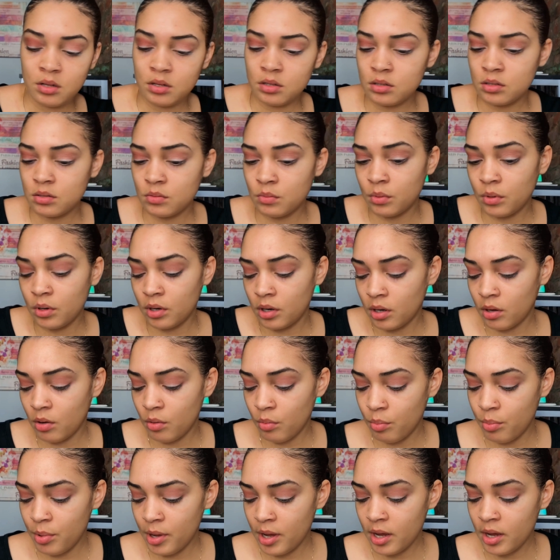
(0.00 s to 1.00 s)
So we're going to go
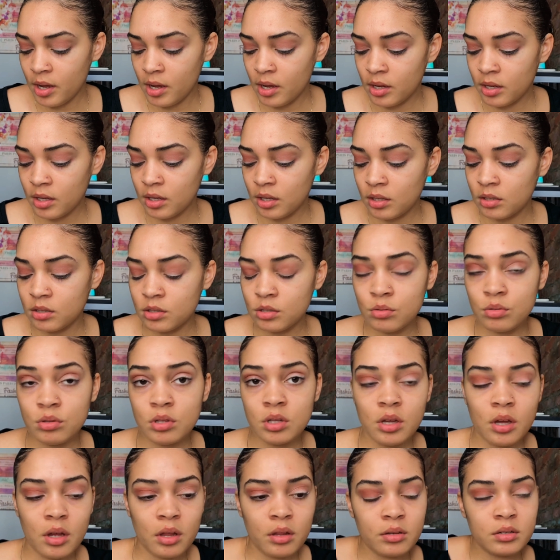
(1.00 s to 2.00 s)
back into
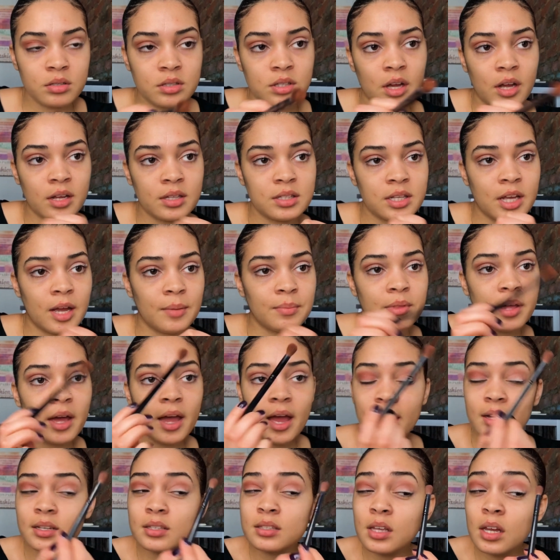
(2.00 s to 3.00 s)
the other side. Tap the
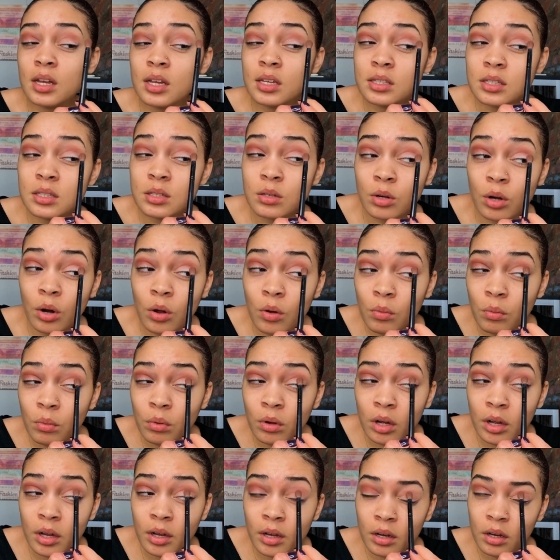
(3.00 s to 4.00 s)
excess. You don't
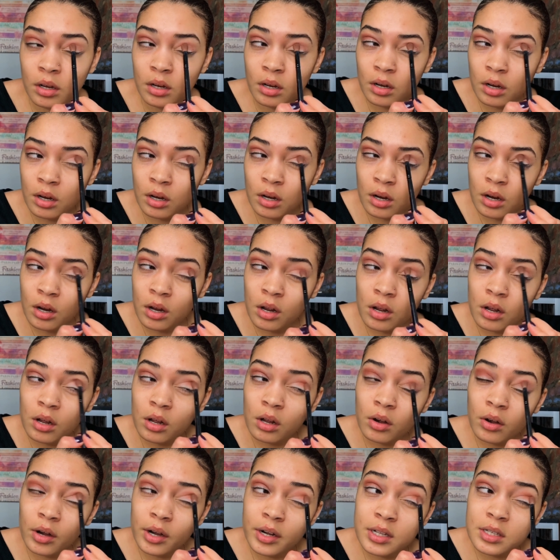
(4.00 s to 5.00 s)
want
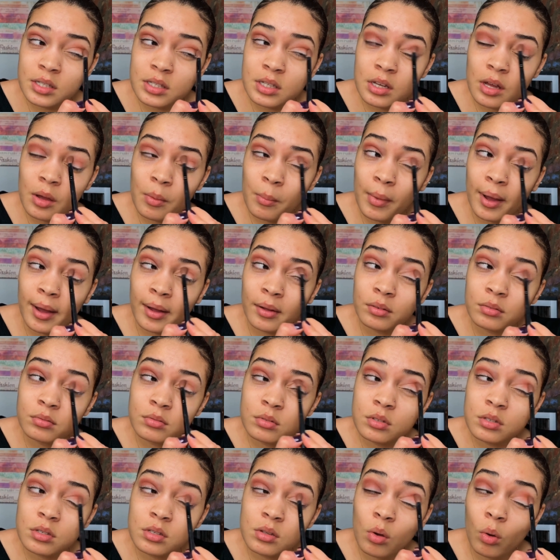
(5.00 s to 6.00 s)
crazy
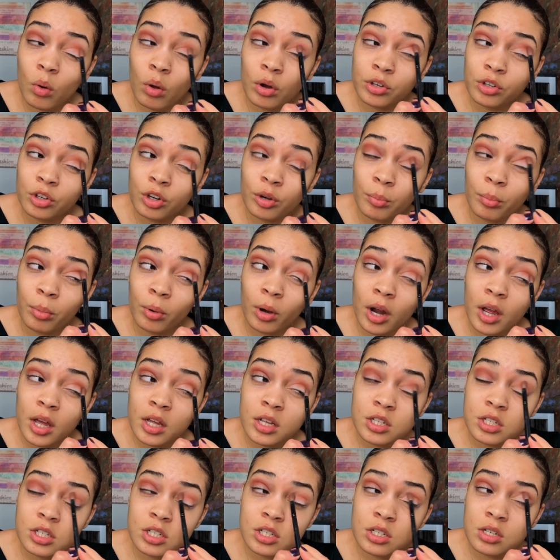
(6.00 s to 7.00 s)
amounts on your
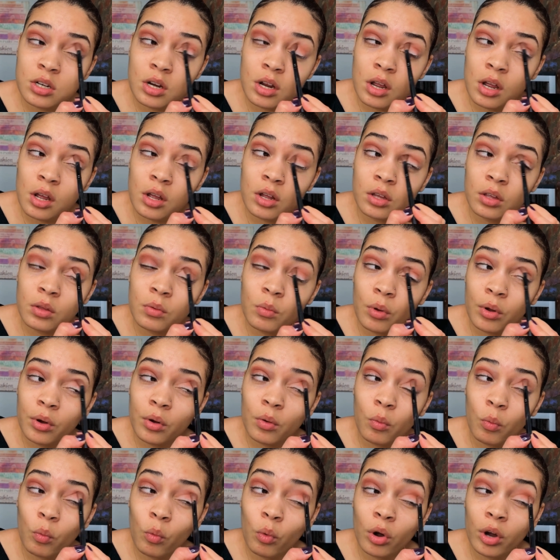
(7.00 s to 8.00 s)
brush. You want
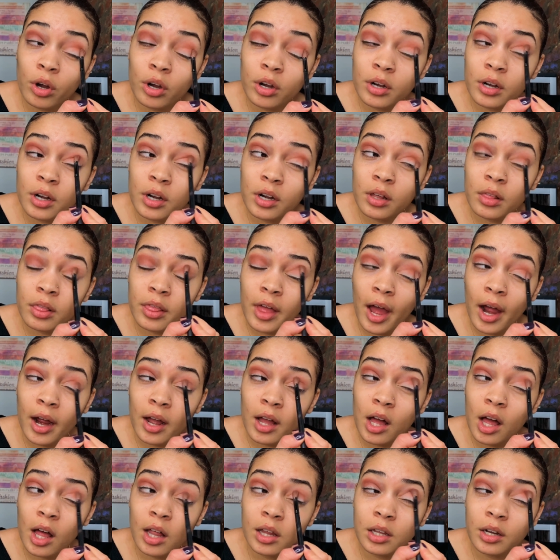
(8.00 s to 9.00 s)
to work that
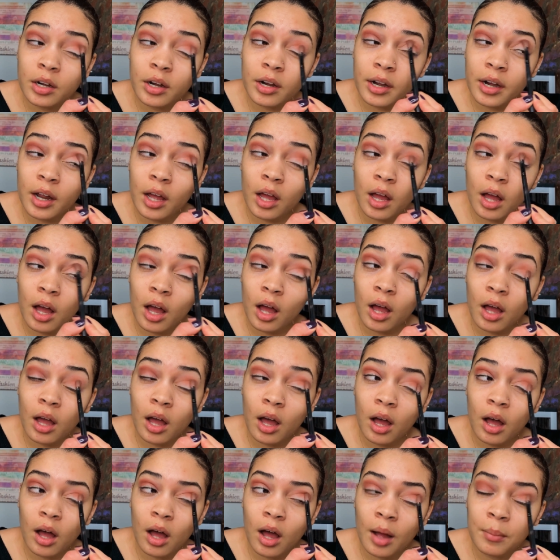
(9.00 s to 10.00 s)
color
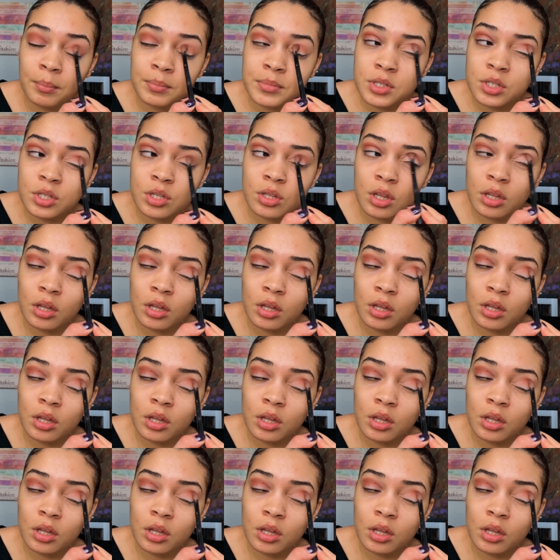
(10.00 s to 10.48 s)
up to